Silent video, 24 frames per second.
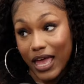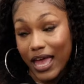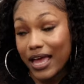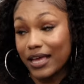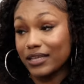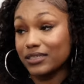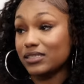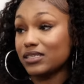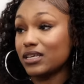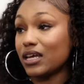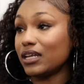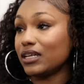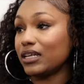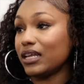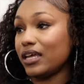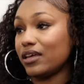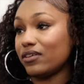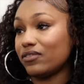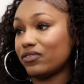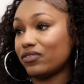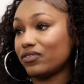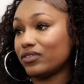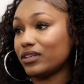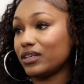And to me.
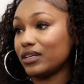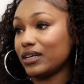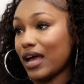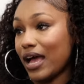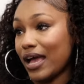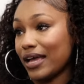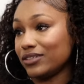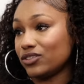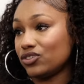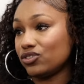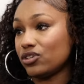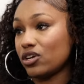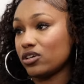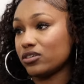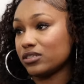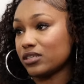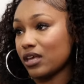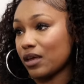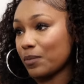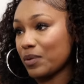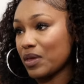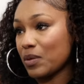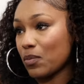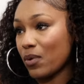Live nice. You know,
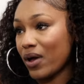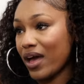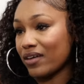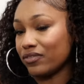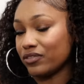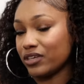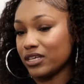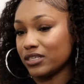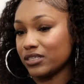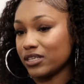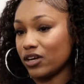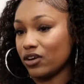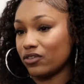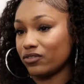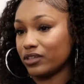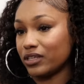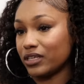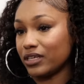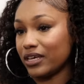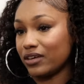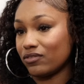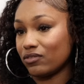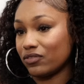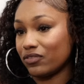some people have kids that don't
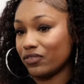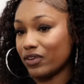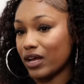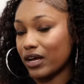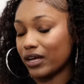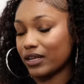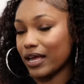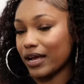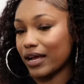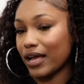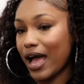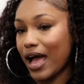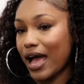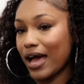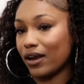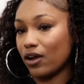really give a fuck. Like, yeah.